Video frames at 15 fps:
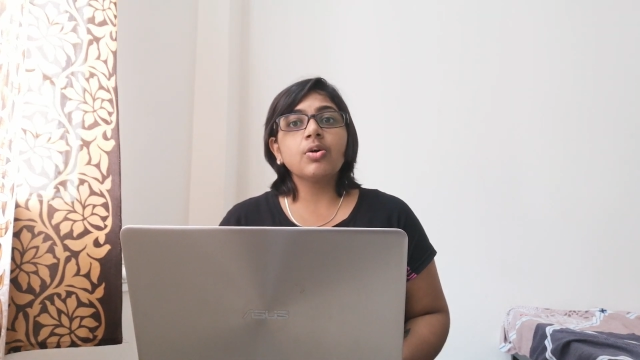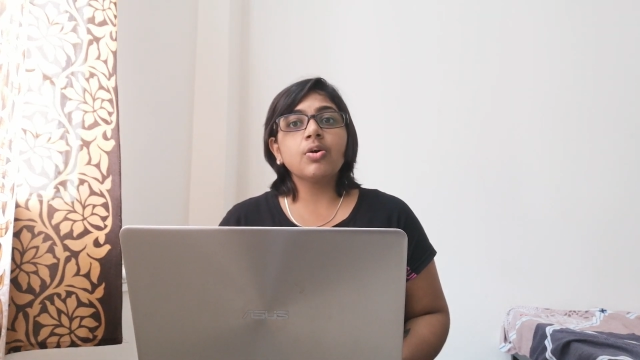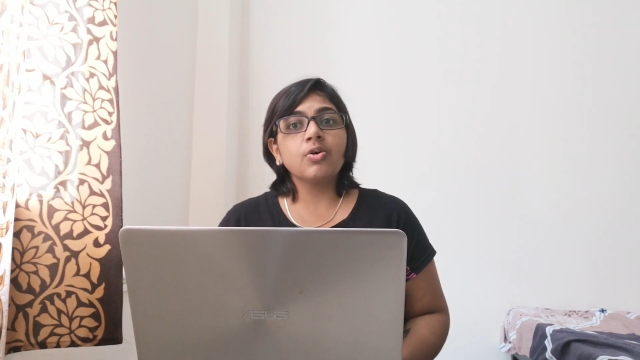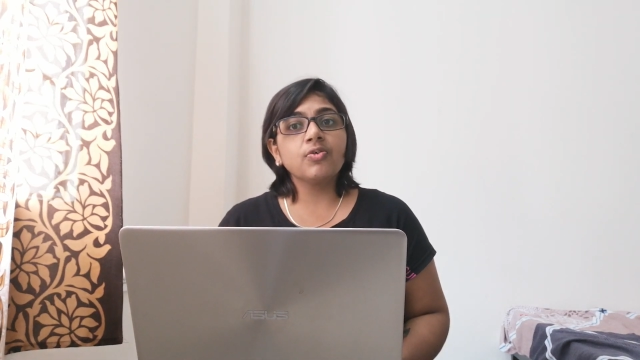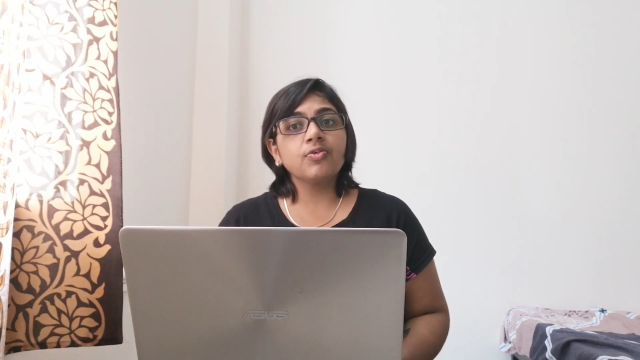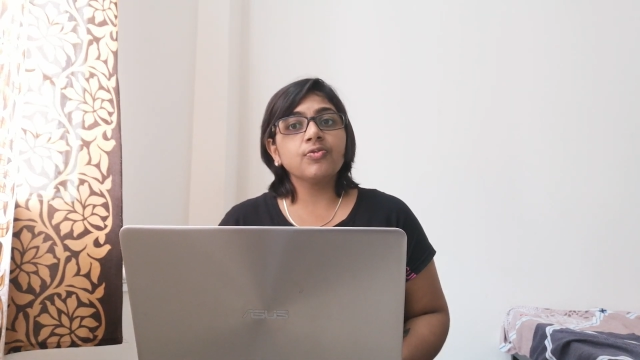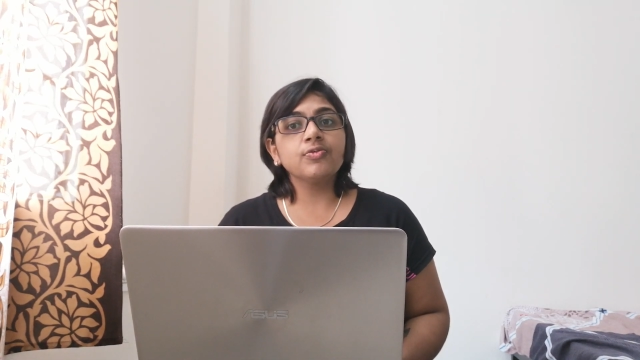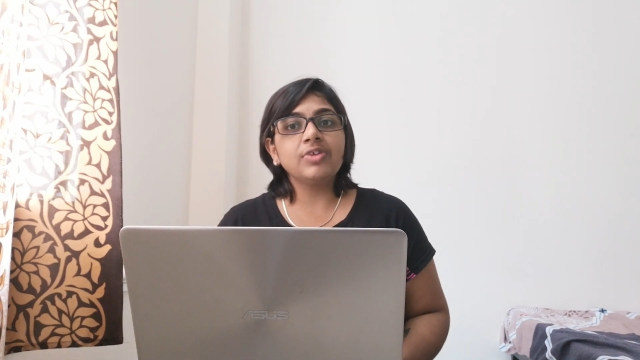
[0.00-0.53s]

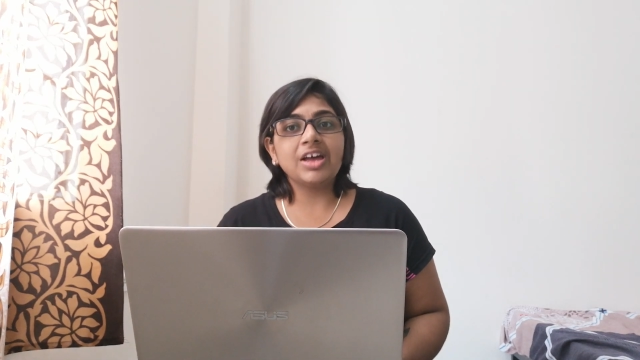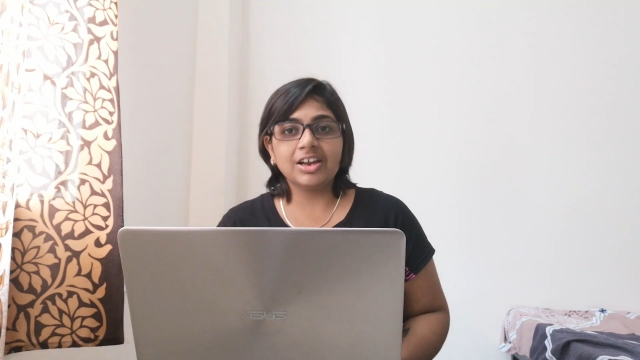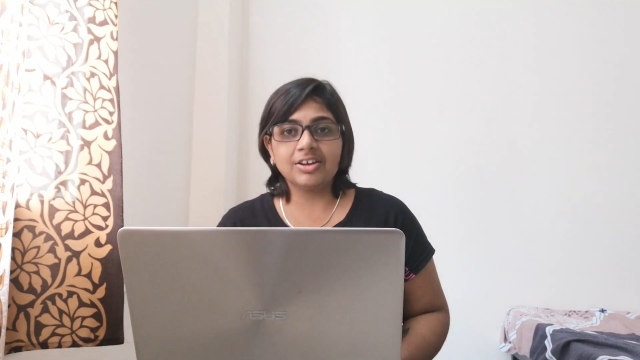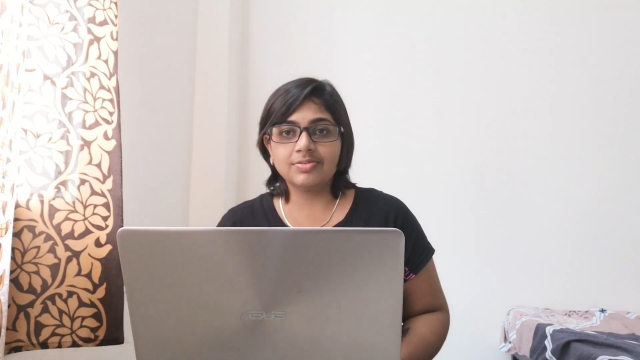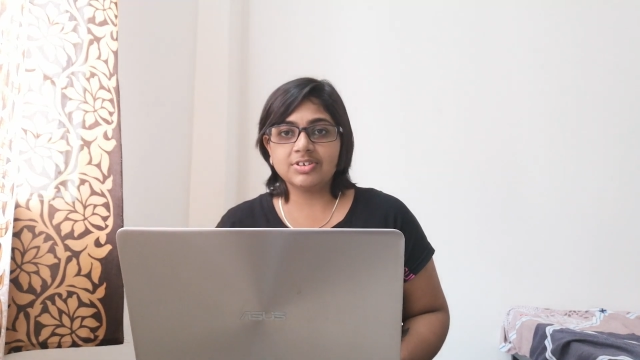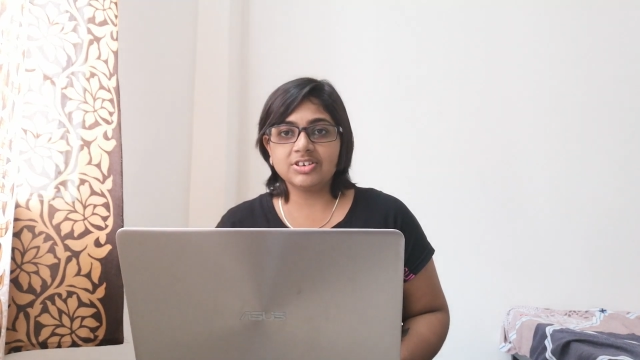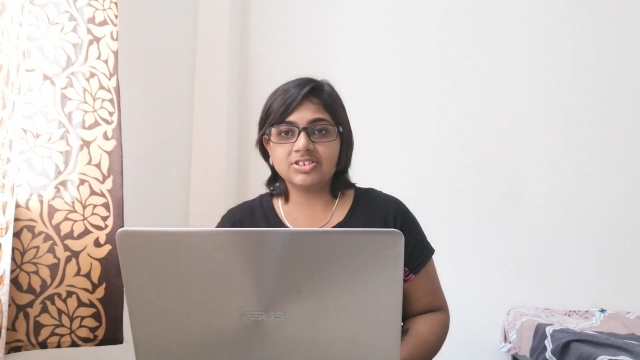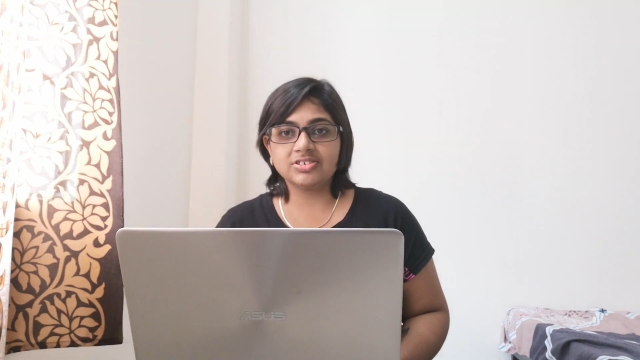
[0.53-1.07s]
of
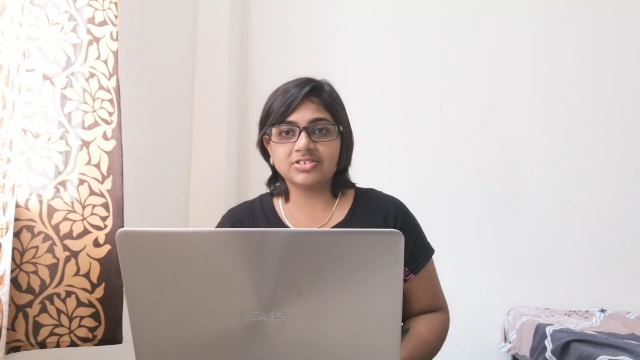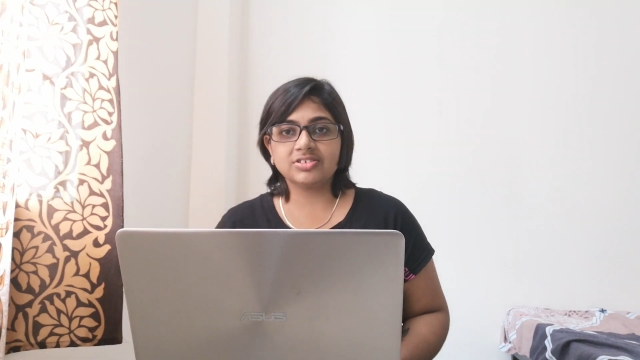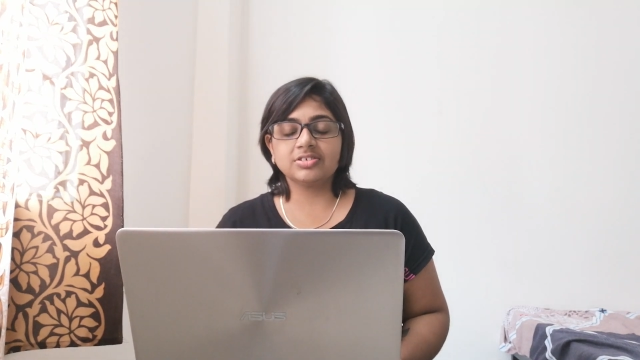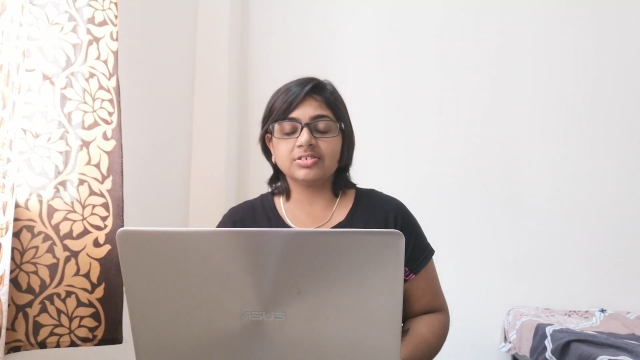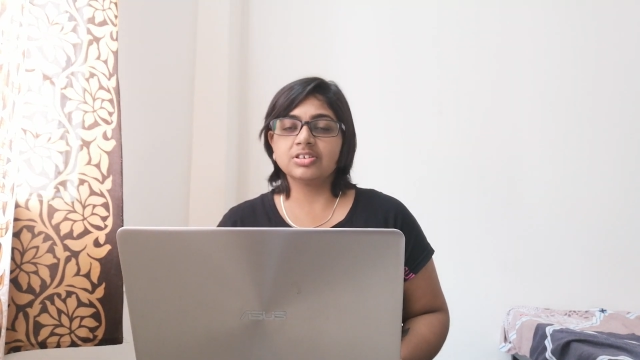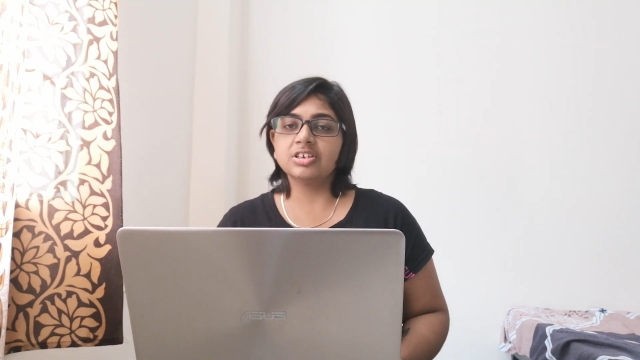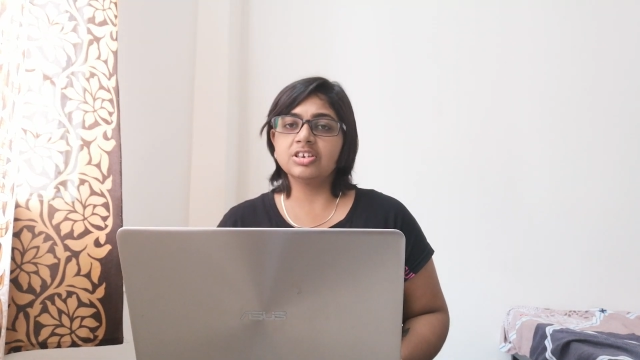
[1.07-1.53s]
languages.